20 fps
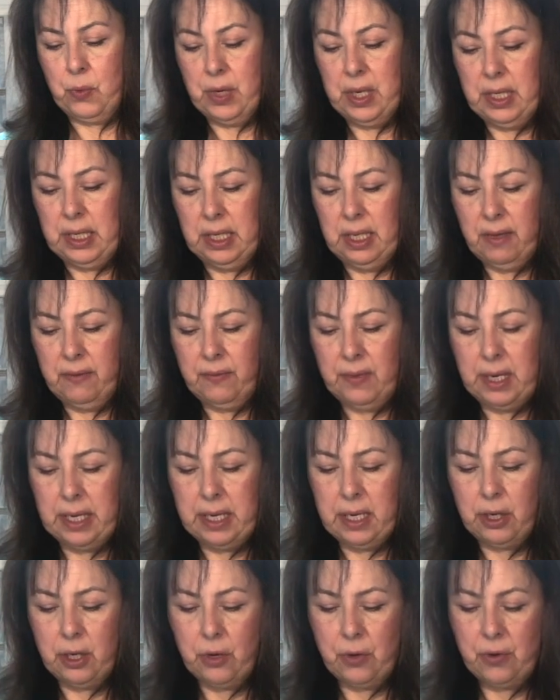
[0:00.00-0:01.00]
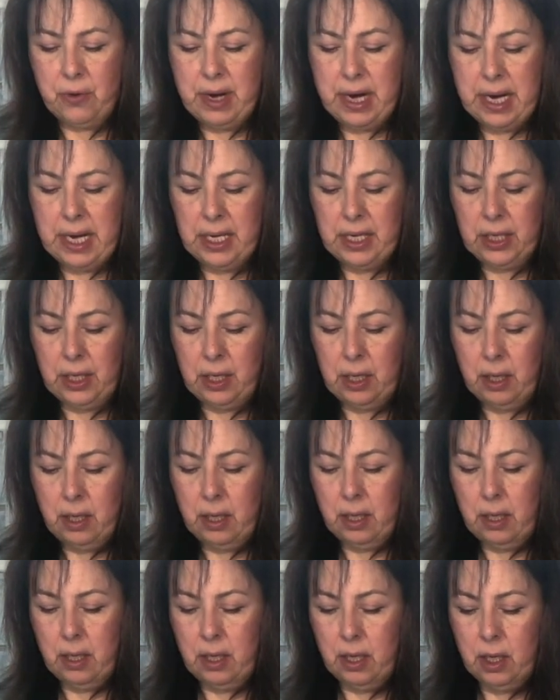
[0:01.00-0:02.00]
gonna see if I can create
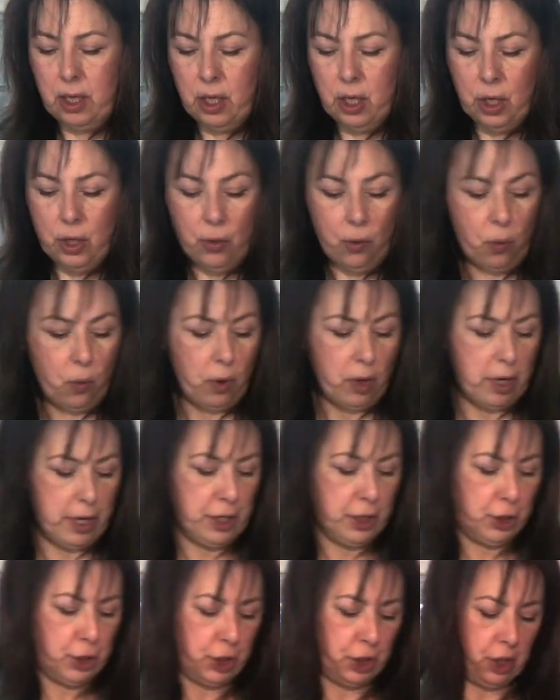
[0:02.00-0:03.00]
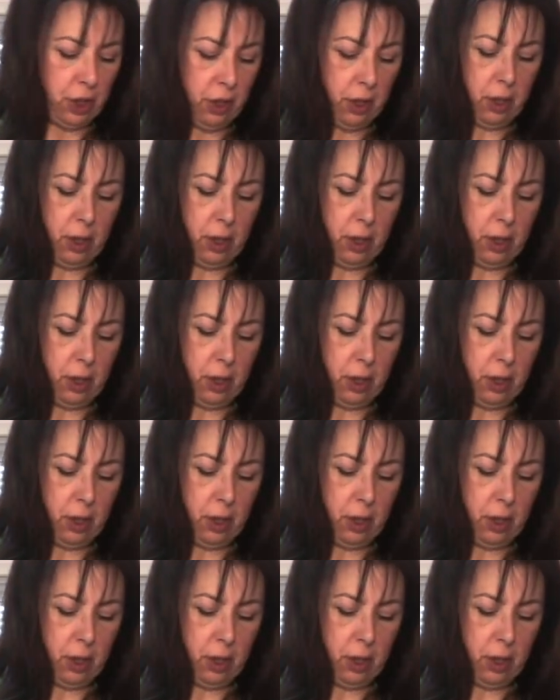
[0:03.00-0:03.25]
an orange.